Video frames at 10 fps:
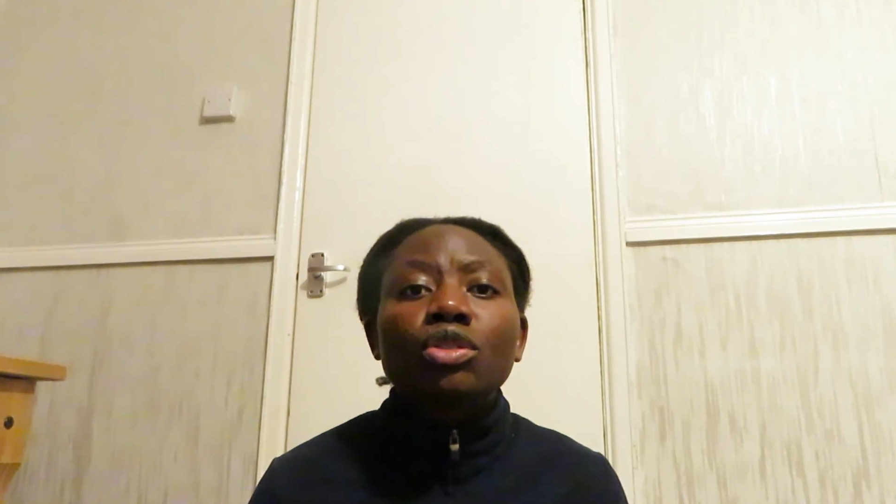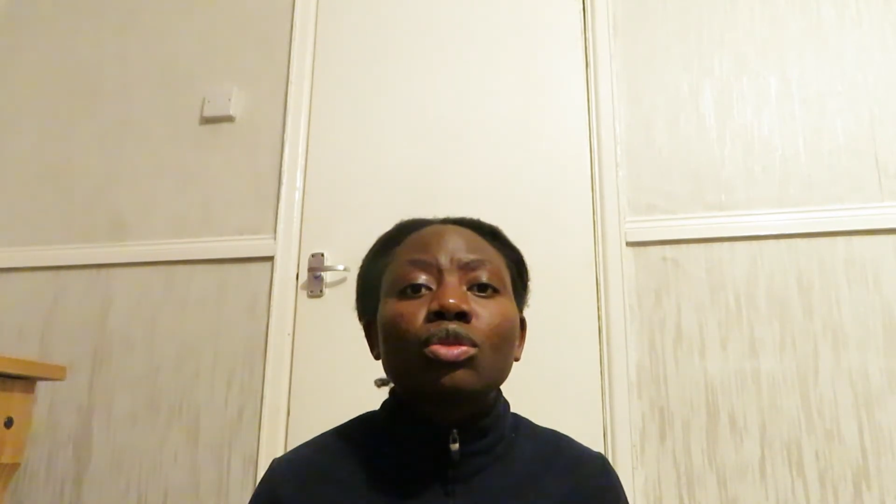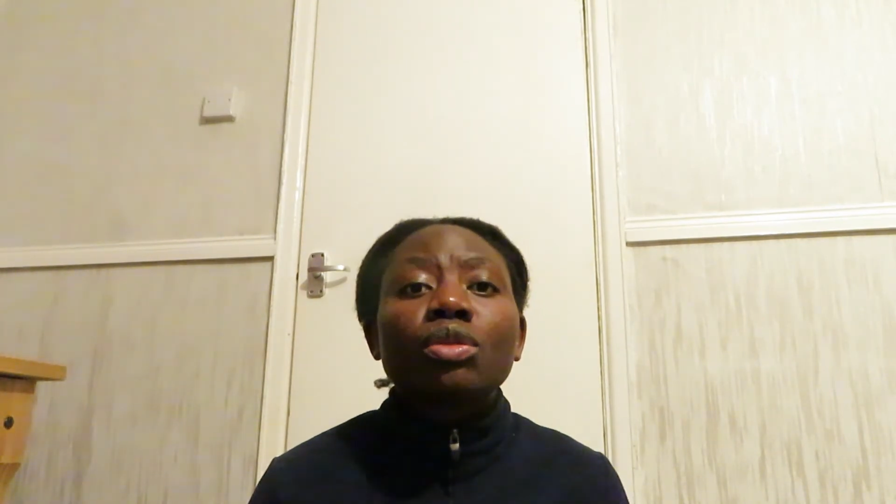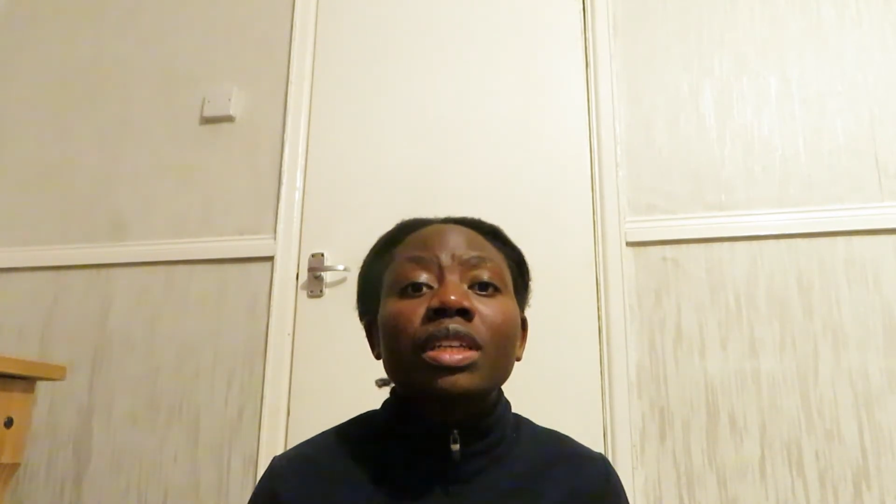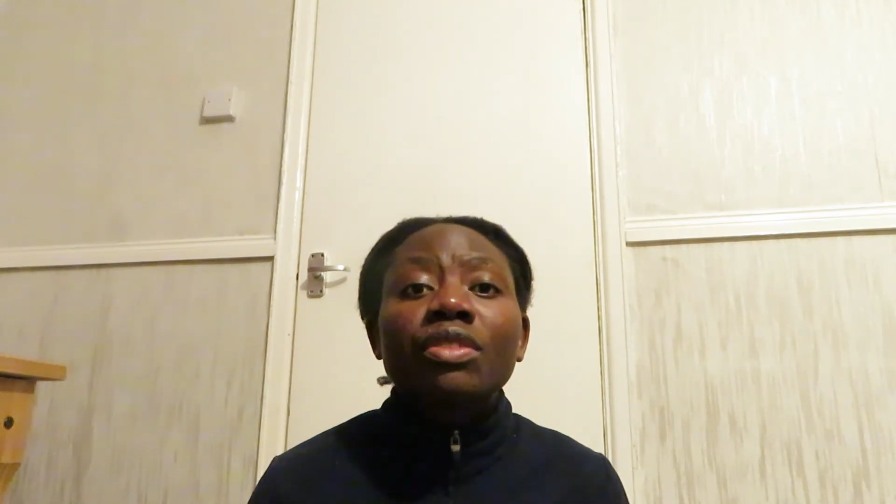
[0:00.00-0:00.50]

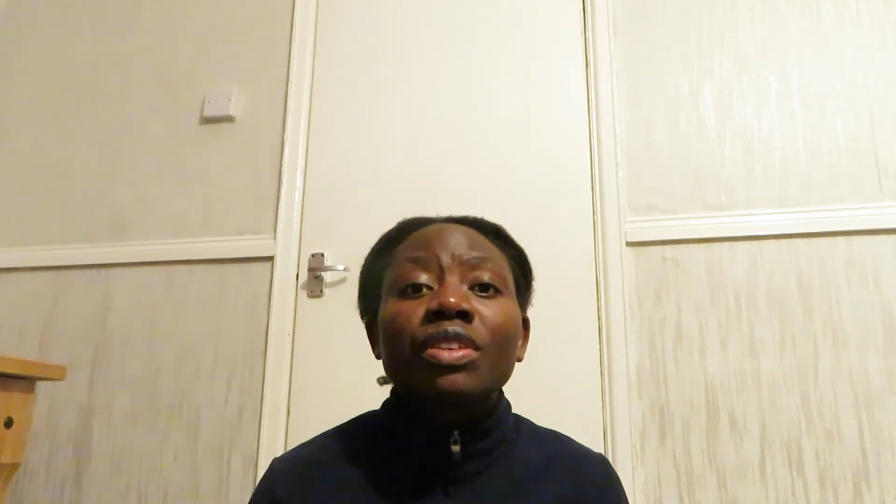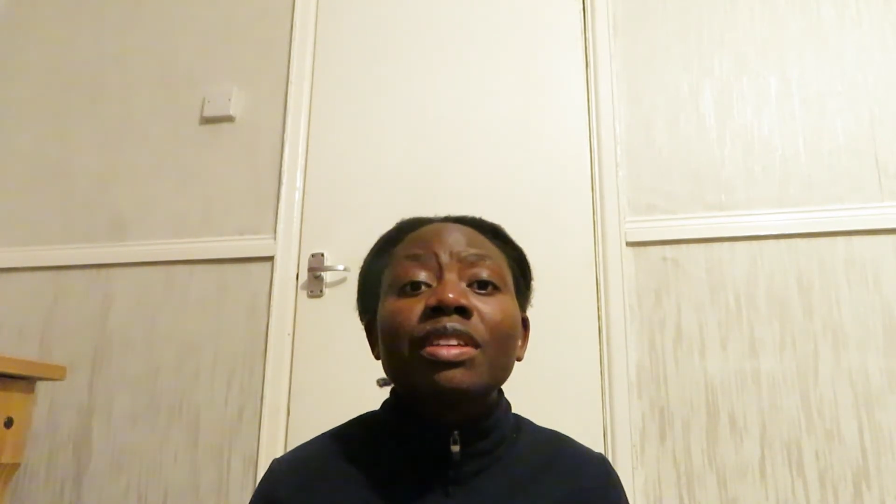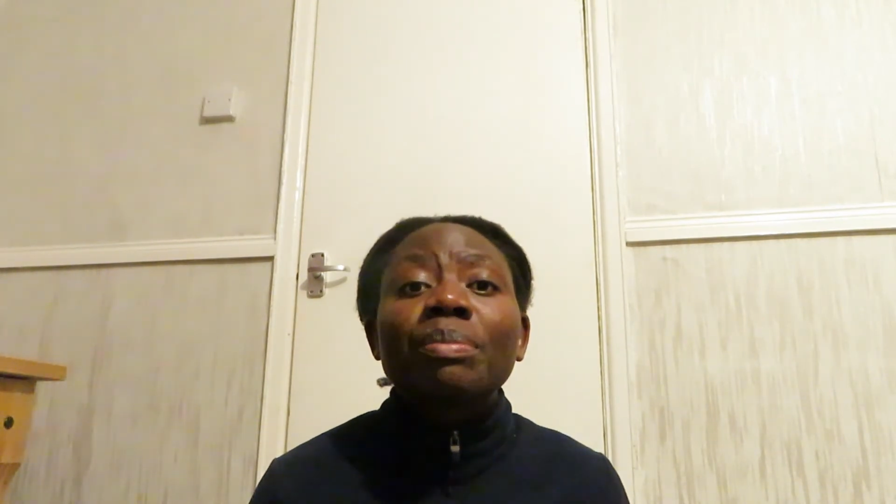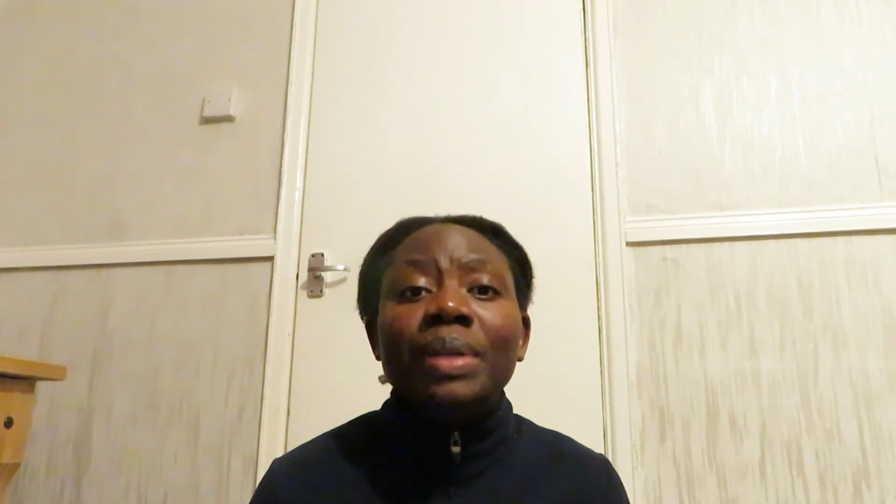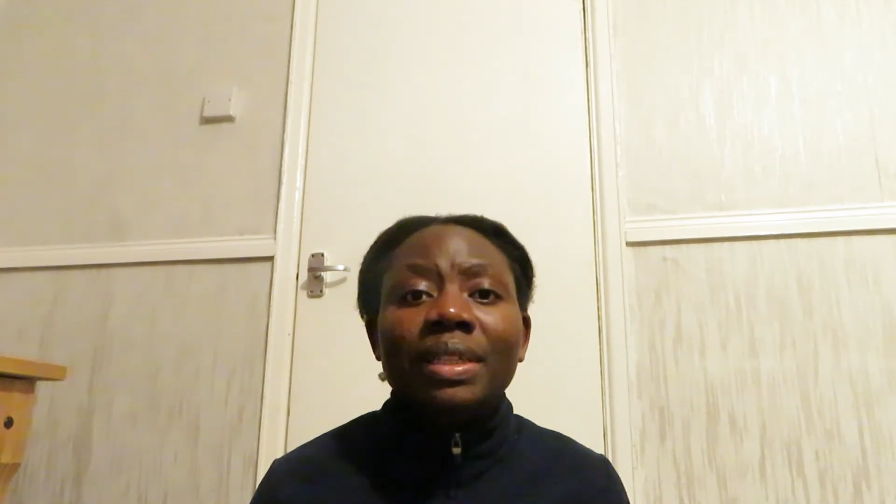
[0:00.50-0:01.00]
to live
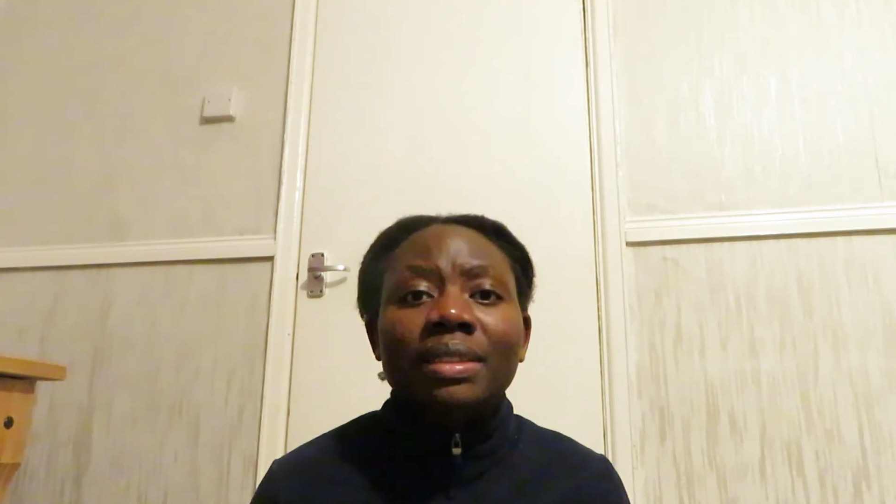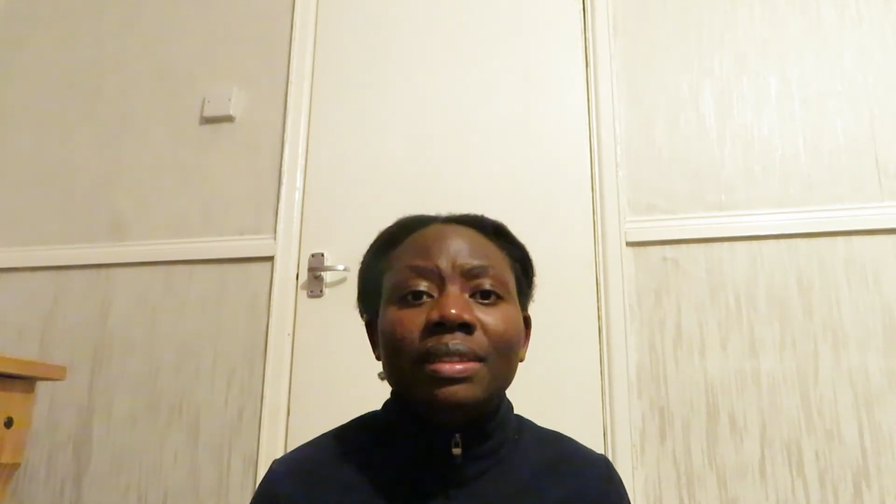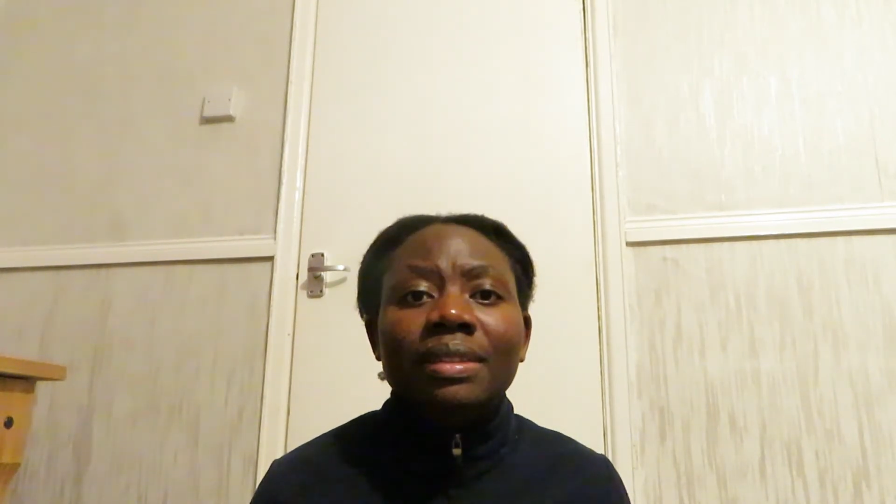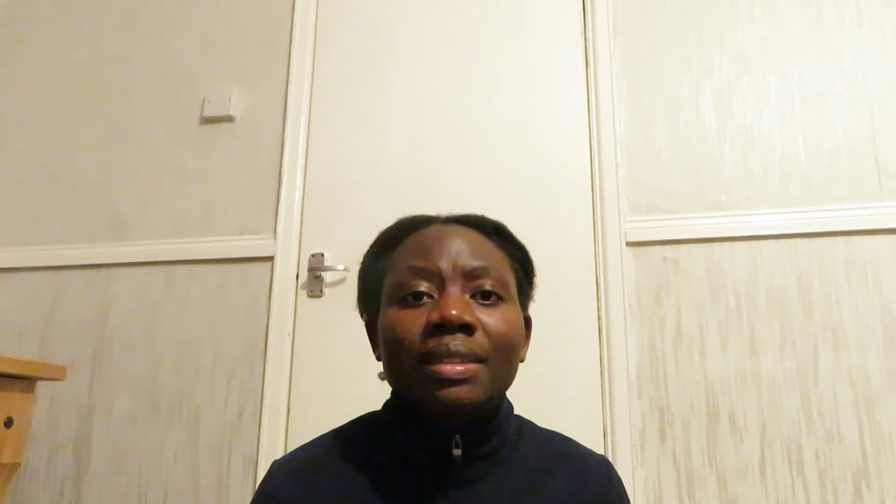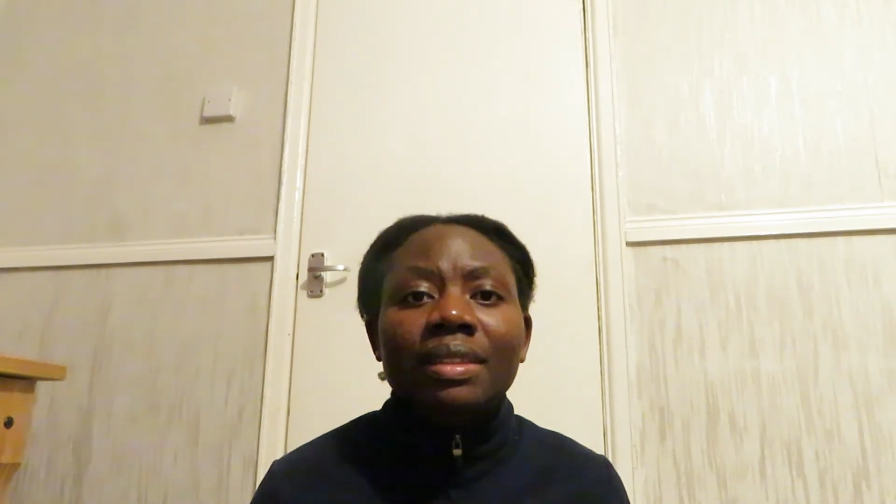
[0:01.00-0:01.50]
in peace.